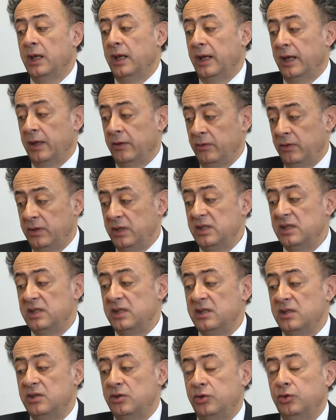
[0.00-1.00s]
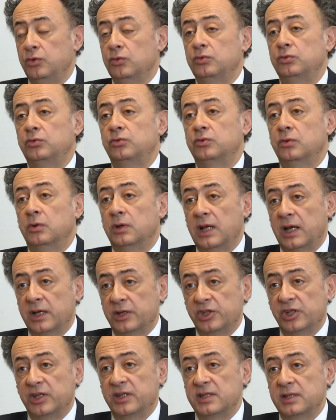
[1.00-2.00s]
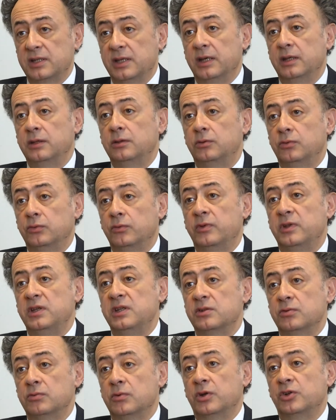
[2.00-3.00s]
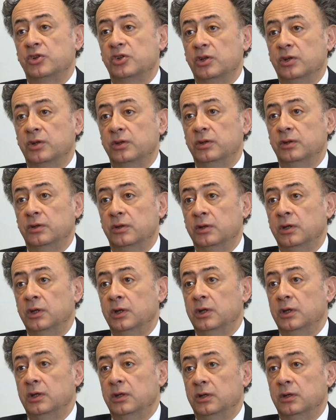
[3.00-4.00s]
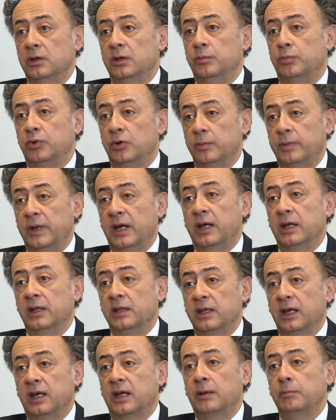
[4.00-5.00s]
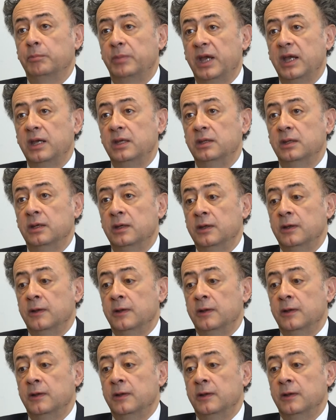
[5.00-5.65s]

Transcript: and this is due to a large extent to this Russian propaganda campaign.